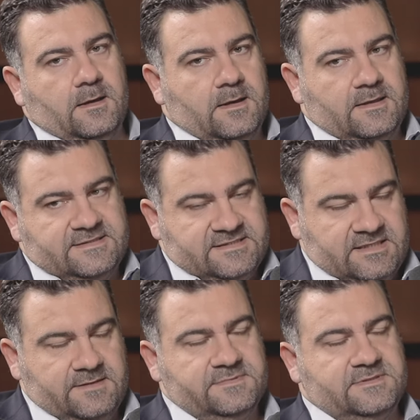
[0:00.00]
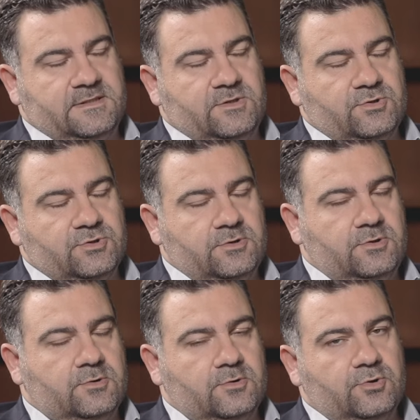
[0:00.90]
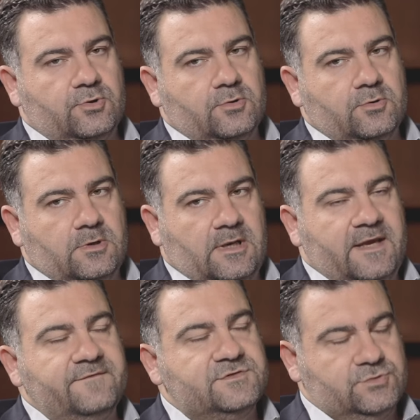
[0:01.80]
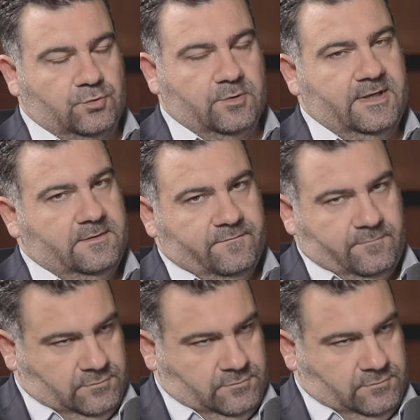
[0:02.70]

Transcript: It seems that your life story,